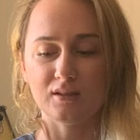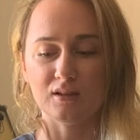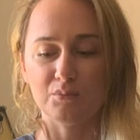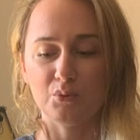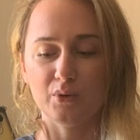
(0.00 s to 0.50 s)

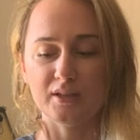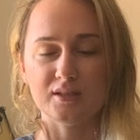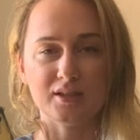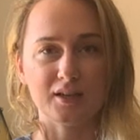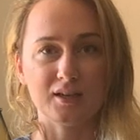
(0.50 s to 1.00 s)
are
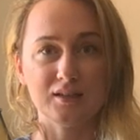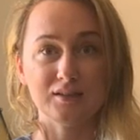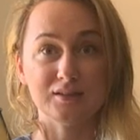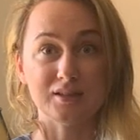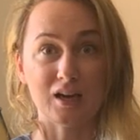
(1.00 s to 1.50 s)
pointing
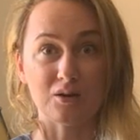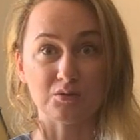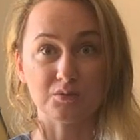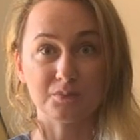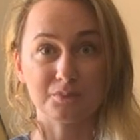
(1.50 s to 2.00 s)
down.
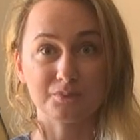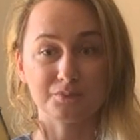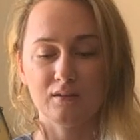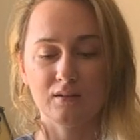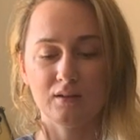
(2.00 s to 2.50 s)

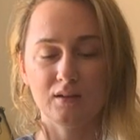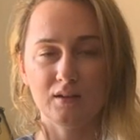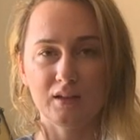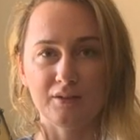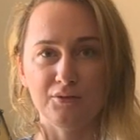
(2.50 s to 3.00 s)

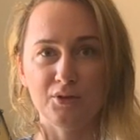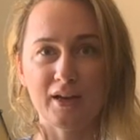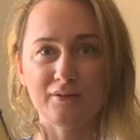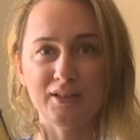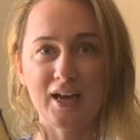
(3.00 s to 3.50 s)
If you
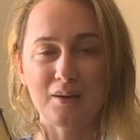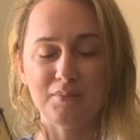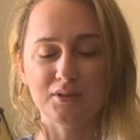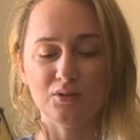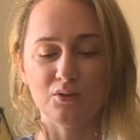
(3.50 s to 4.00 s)
have the
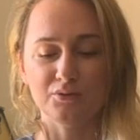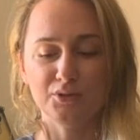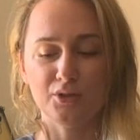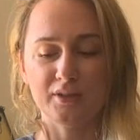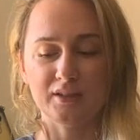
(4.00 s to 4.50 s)
habit of
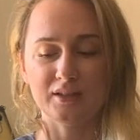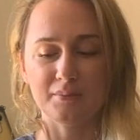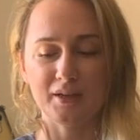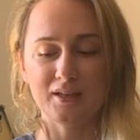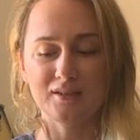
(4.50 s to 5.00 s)
turning them
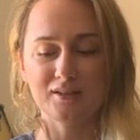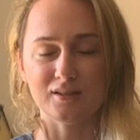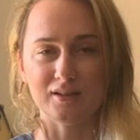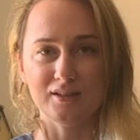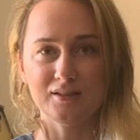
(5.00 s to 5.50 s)

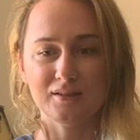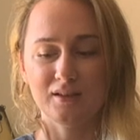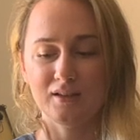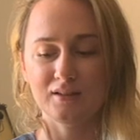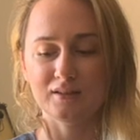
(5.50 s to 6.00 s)
inside,
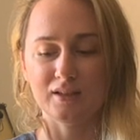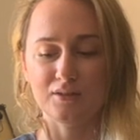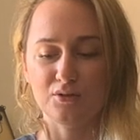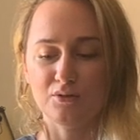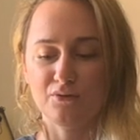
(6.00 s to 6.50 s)
then
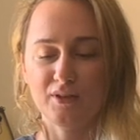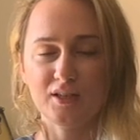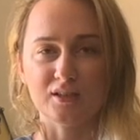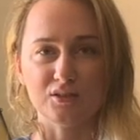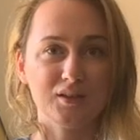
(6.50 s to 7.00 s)
your
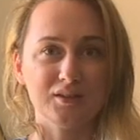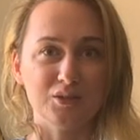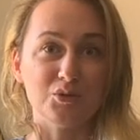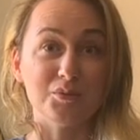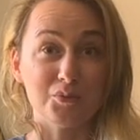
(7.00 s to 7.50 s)
fingers, they
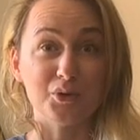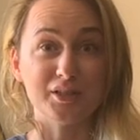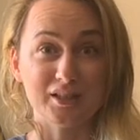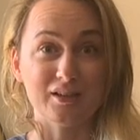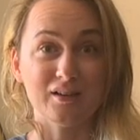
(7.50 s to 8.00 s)
will be
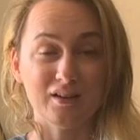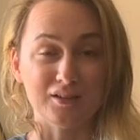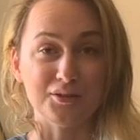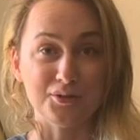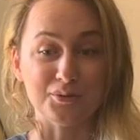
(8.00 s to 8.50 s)
pointing
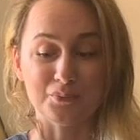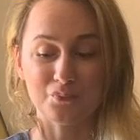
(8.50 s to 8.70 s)
at you.